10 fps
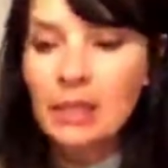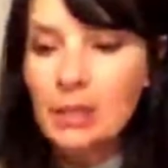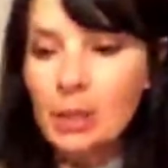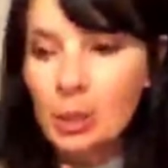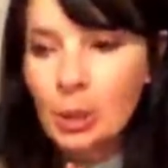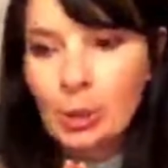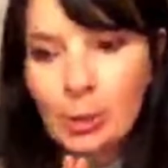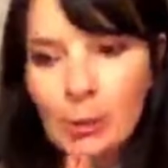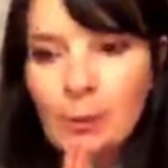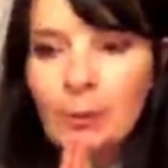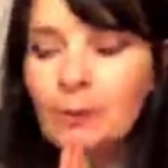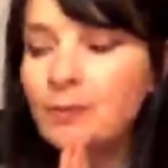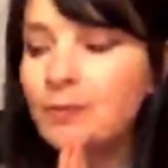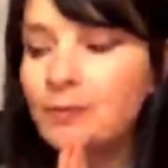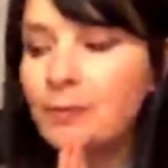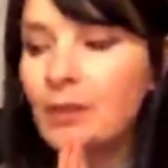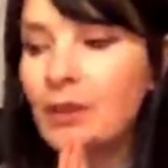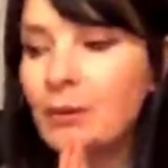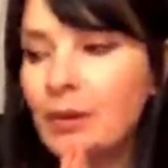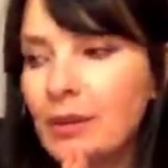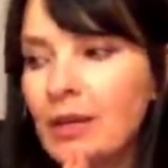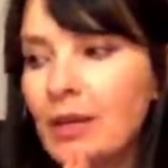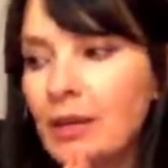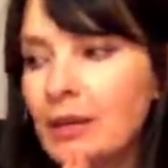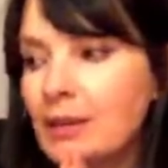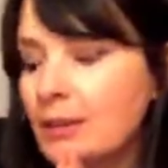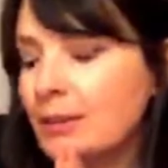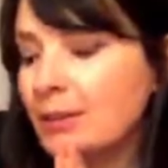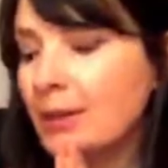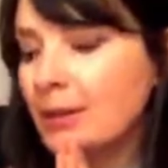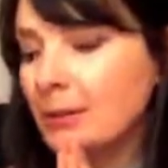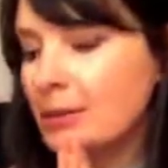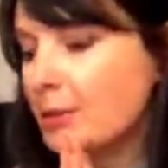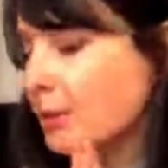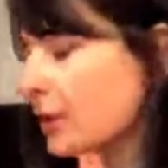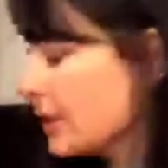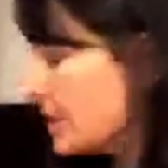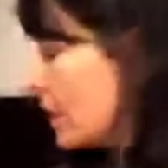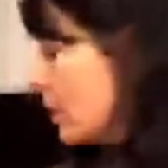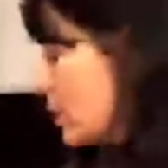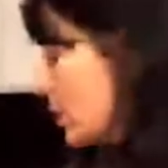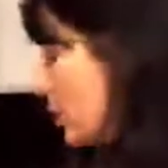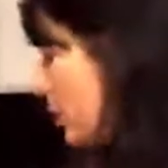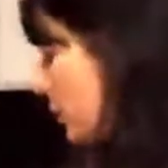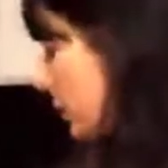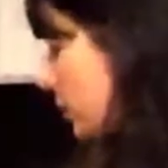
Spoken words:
So with that, I want to play this other song for